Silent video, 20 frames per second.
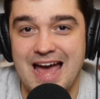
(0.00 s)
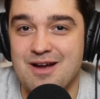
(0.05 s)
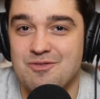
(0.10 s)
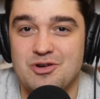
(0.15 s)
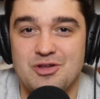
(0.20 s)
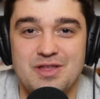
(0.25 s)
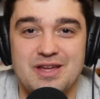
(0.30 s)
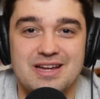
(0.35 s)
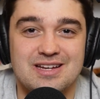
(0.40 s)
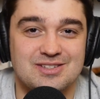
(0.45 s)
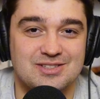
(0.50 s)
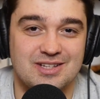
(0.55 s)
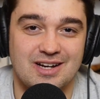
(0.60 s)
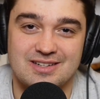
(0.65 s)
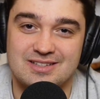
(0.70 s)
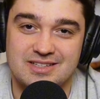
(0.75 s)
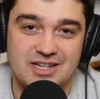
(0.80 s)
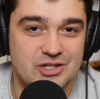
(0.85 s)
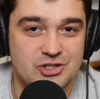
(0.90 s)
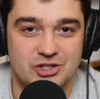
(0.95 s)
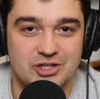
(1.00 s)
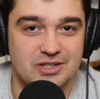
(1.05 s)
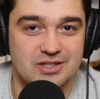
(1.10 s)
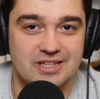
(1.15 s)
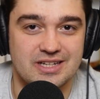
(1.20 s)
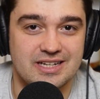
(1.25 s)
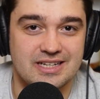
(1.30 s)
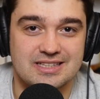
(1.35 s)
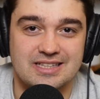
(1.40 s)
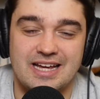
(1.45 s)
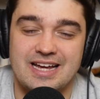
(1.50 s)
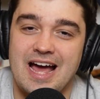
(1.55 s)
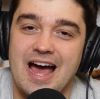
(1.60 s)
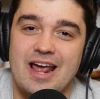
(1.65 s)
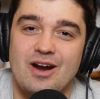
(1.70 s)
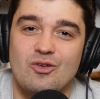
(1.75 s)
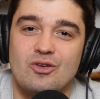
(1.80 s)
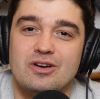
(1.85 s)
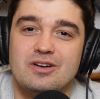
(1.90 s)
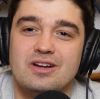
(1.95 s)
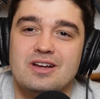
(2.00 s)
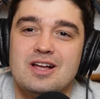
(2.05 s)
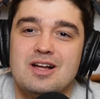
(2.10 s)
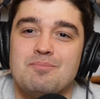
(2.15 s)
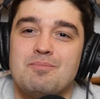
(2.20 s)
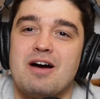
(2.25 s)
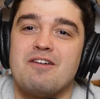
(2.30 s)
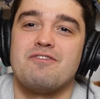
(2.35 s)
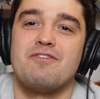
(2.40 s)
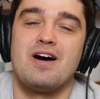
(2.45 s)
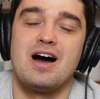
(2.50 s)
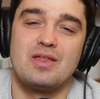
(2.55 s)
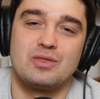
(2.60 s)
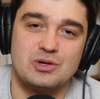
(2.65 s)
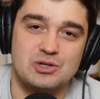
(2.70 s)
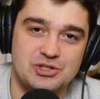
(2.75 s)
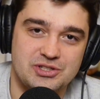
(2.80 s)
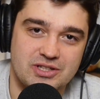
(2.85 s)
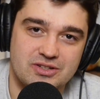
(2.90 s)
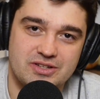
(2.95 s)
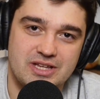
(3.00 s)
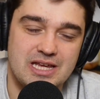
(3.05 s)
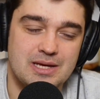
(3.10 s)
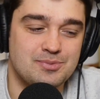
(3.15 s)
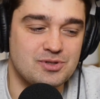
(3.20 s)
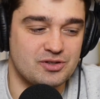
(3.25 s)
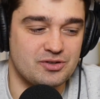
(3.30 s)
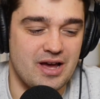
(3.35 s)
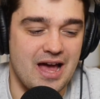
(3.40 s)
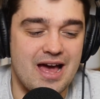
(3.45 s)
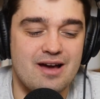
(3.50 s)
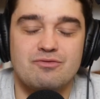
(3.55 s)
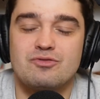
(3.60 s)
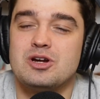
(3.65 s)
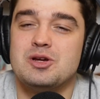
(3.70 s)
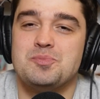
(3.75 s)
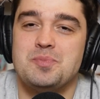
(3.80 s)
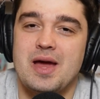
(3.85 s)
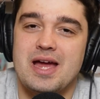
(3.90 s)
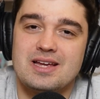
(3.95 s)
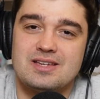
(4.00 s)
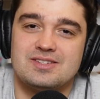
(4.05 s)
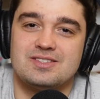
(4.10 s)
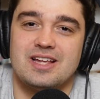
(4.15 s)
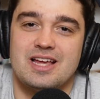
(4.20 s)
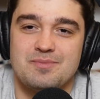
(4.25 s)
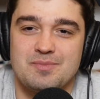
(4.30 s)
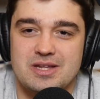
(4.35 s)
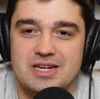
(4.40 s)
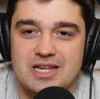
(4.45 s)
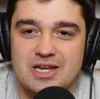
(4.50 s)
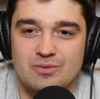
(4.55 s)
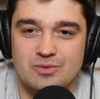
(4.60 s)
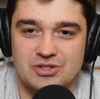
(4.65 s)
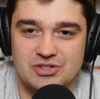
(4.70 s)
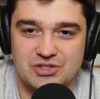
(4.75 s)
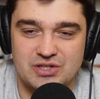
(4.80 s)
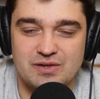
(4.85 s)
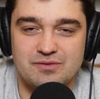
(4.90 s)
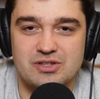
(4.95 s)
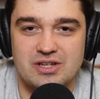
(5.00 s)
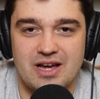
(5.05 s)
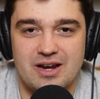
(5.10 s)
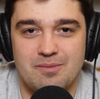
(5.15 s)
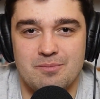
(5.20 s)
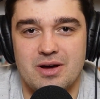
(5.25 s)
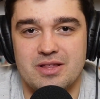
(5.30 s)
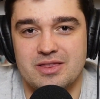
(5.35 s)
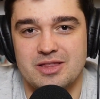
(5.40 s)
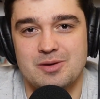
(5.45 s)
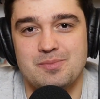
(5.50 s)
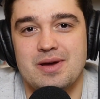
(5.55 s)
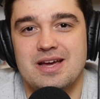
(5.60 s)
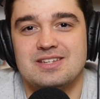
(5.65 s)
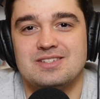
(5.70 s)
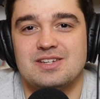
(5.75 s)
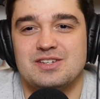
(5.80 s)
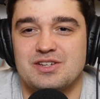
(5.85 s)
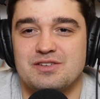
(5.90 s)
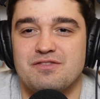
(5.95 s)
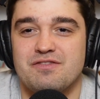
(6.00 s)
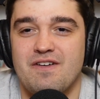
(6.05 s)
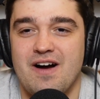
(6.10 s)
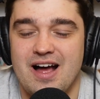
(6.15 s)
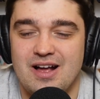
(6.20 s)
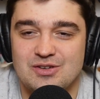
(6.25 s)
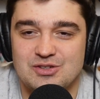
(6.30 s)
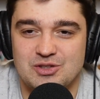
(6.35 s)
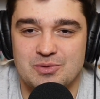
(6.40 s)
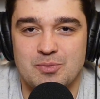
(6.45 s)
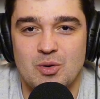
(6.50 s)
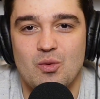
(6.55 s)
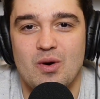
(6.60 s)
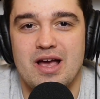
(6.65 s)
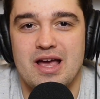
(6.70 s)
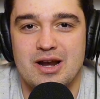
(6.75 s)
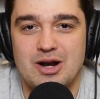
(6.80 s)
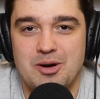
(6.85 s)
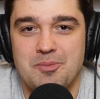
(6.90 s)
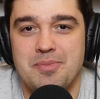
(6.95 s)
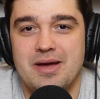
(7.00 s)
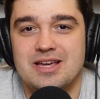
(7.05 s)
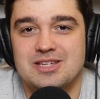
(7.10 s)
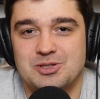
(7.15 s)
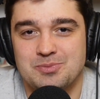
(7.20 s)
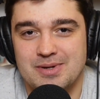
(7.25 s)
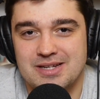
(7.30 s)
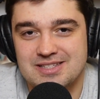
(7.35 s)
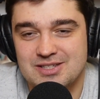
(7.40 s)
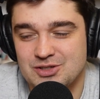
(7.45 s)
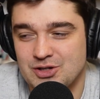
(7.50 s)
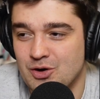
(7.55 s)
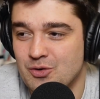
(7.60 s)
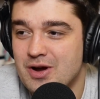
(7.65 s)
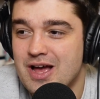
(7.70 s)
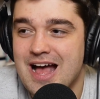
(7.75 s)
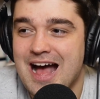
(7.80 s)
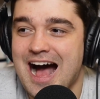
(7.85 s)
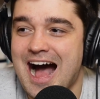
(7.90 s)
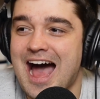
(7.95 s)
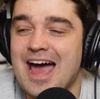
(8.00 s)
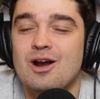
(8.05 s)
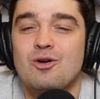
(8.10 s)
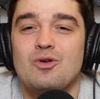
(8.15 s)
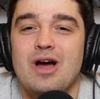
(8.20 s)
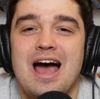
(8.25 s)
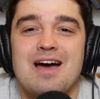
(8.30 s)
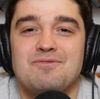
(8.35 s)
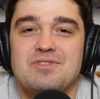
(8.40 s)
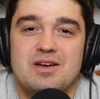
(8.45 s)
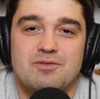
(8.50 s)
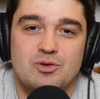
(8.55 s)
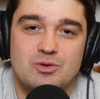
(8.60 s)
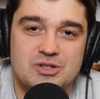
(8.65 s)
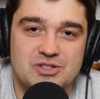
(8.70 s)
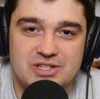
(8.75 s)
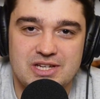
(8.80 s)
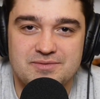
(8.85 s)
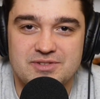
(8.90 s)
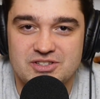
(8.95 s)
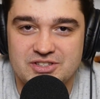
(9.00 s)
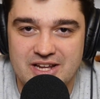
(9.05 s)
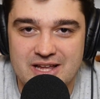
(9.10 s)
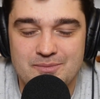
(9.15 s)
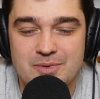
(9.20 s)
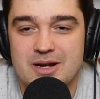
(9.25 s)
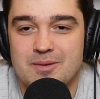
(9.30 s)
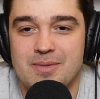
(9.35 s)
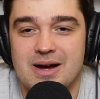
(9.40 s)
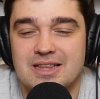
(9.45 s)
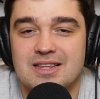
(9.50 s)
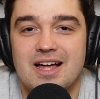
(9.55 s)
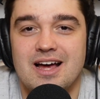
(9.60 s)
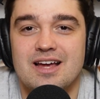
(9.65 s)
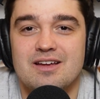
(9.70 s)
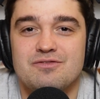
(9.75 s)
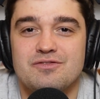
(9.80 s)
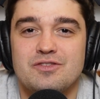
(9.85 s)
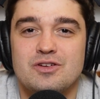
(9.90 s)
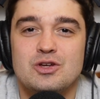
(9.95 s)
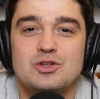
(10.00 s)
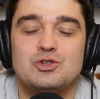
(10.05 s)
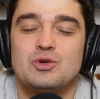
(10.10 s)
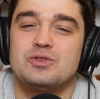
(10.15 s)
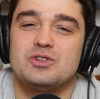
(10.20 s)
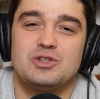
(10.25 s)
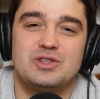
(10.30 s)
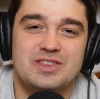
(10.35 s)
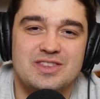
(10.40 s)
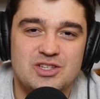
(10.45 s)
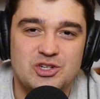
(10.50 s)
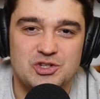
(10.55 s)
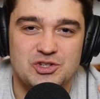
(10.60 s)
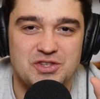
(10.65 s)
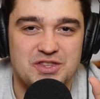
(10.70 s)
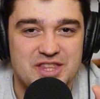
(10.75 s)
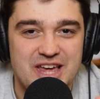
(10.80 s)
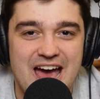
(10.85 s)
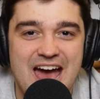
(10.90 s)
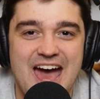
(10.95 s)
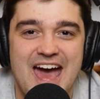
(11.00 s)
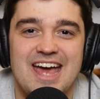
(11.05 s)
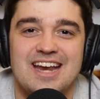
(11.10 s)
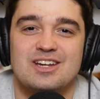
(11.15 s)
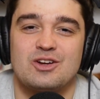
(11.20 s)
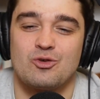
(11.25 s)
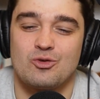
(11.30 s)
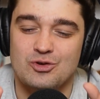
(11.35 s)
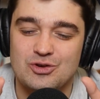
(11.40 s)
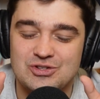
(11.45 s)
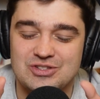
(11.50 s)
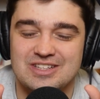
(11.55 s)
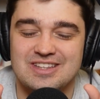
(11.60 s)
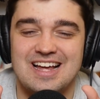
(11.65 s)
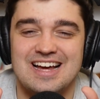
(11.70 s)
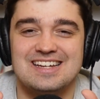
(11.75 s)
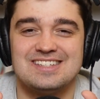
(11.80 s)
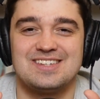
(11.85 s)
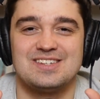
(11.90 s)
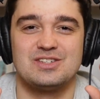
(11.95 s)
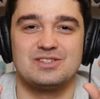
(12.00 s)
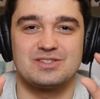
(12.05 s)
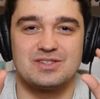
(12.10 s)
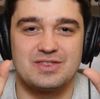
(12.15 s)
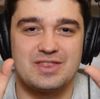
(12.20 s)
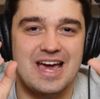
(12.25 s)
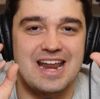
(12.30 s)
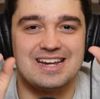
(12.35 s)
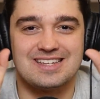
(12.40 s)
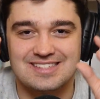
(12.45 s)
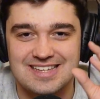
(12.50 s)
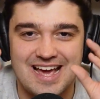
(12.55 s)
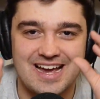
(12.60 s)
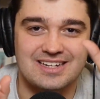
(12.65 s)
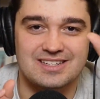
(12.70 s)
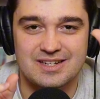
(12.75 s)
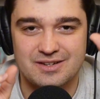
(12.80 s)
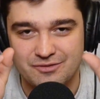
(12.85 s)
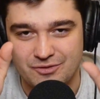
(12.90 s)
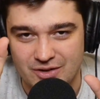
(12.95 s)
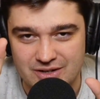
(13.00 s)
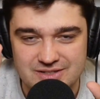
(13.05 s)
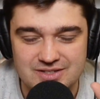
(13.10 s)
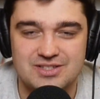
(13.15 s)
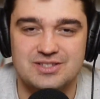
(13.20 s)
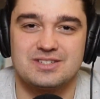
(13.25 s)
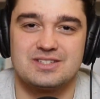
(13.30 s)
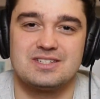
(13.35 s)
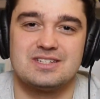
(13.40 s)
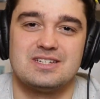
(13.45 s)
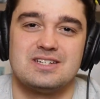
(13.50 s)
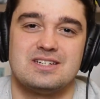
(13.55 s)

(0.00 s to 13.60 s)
Everything is done digitally. Like my father still keeps every bank statement he receives on a monthly basis and files them away in our basement. So I've never received a statement in my life. So just that crystallizes that exact difference.